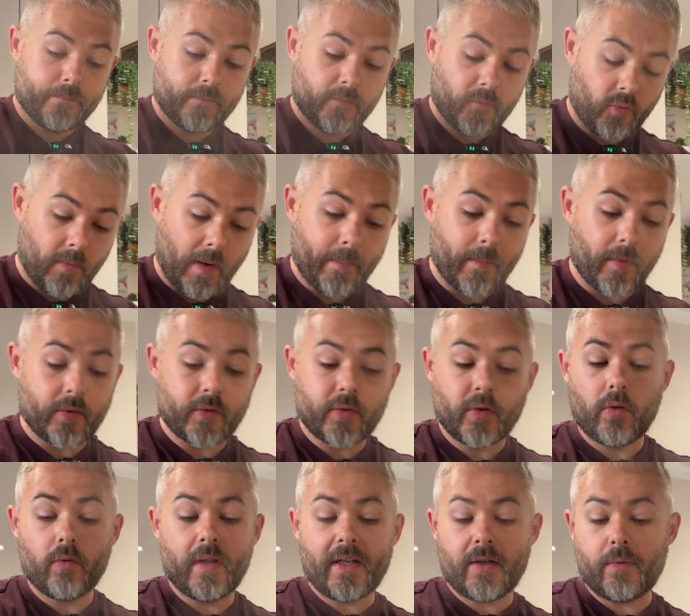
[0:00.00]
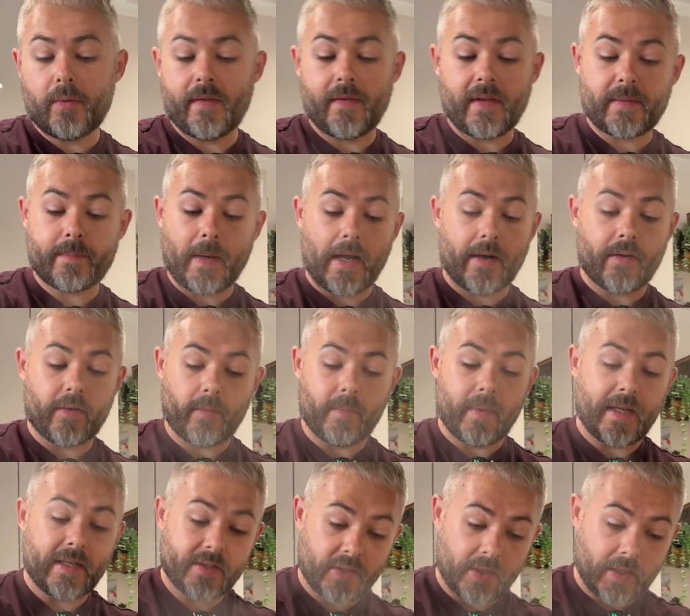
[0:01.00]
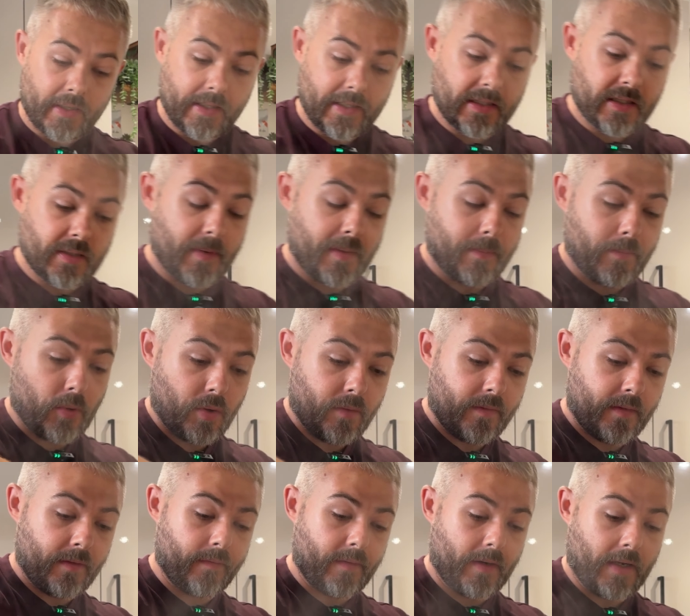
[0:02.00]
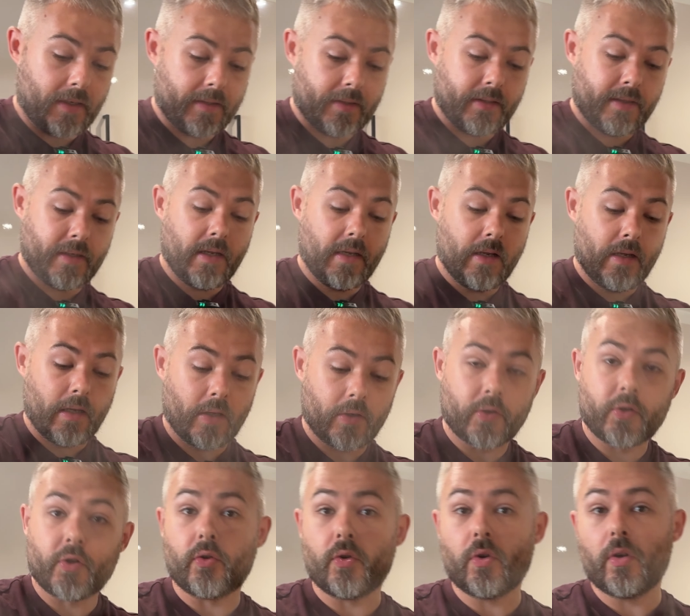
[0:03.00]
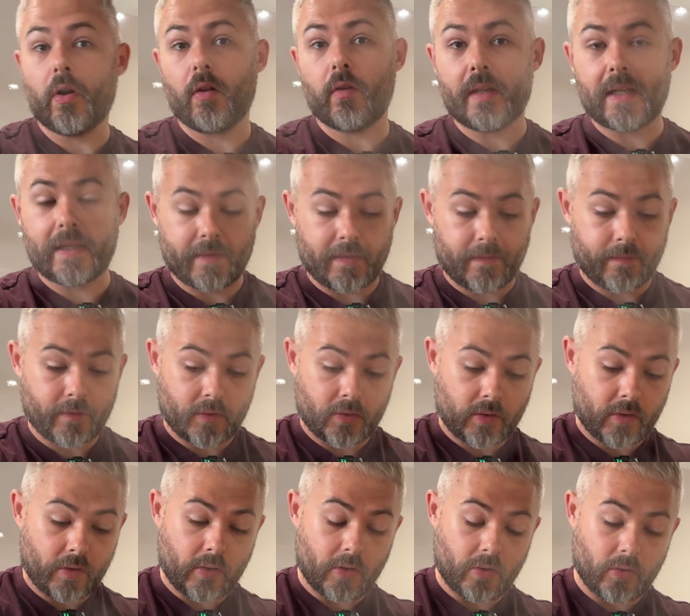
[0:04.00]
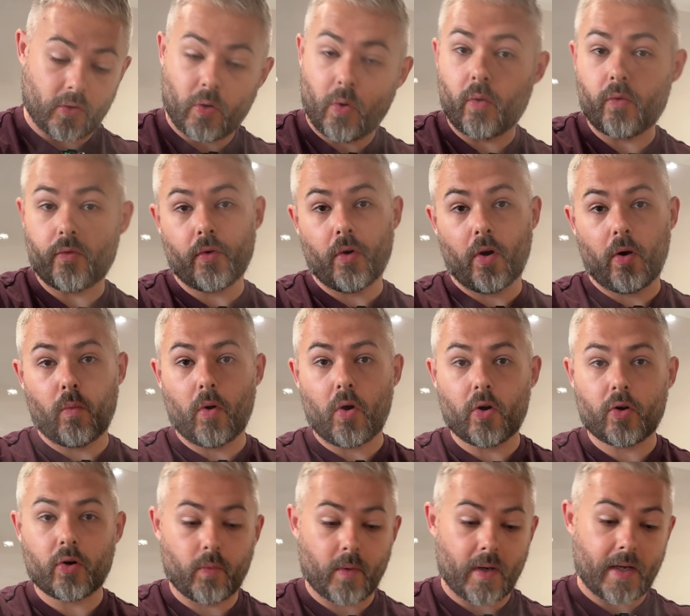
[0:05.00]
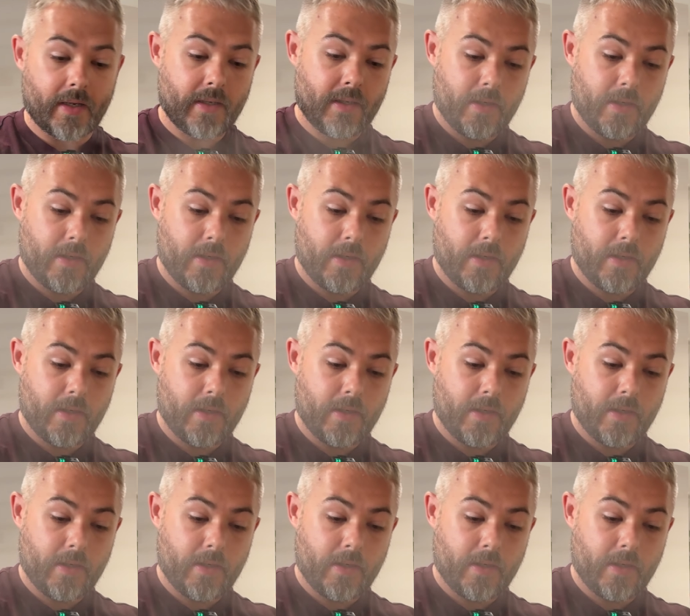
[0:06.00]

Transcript: Remember, there's no liquid in this pan at the minute, so you need to be moving fast, and you do not leave it, do not walk away